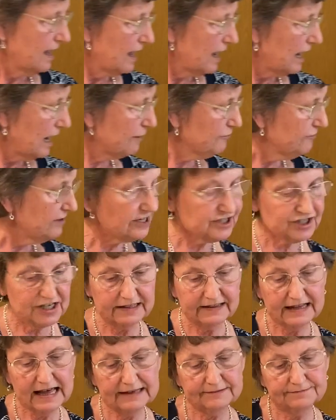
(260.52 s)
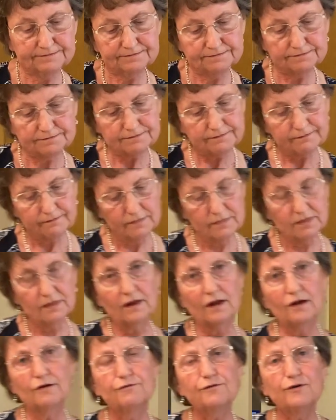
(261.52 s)
I'm reaching then
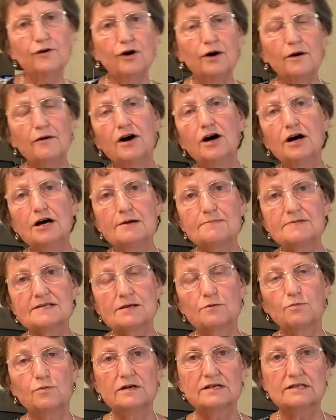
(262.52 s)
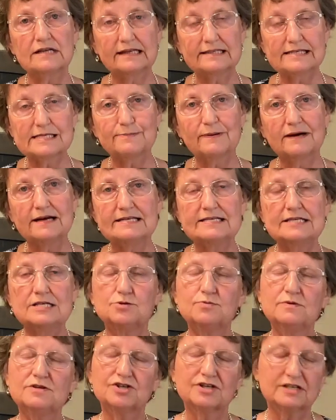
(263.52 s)
for herbs and
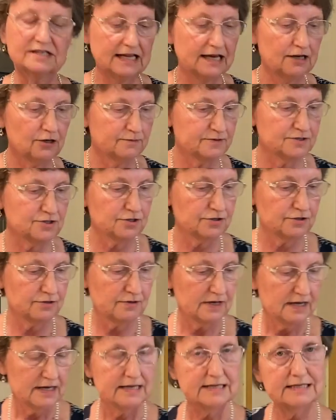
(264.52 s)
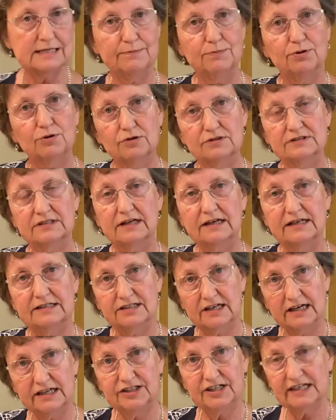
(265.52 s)
spices which can help to support our
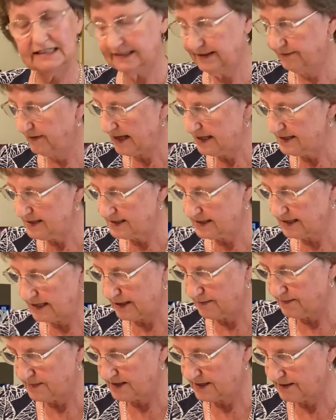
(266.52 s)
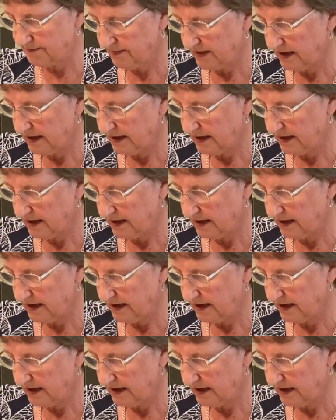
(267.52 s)
digestive enzymes.